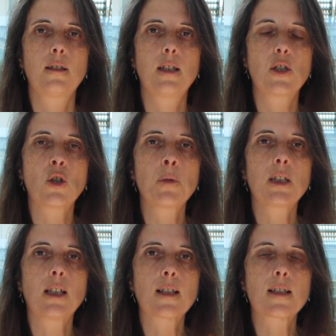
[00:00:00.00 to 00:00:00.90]
The genomic
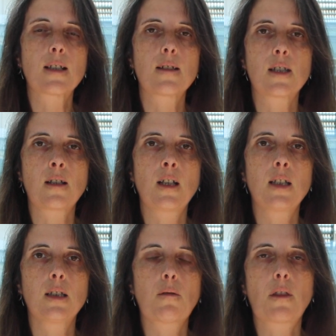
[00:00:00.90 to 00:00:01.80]
dataset
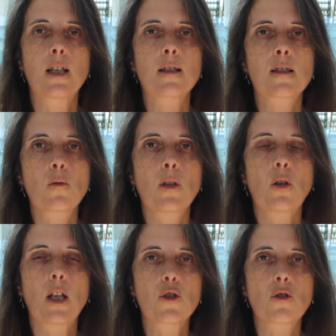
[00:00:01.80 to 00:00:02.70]
generated thanks to the
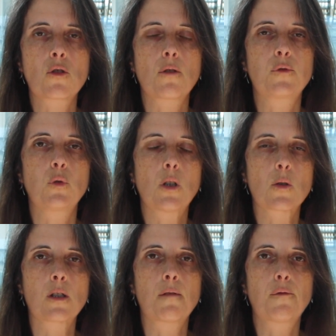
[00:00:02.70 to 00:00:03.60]
collections of
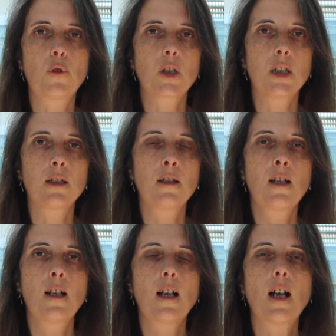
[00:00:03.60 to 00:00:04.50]
2014
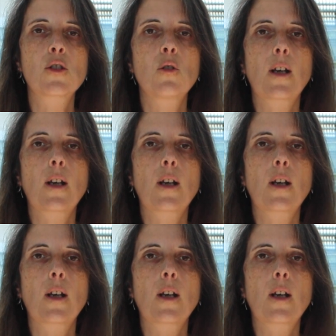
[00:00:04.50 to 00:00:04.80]
has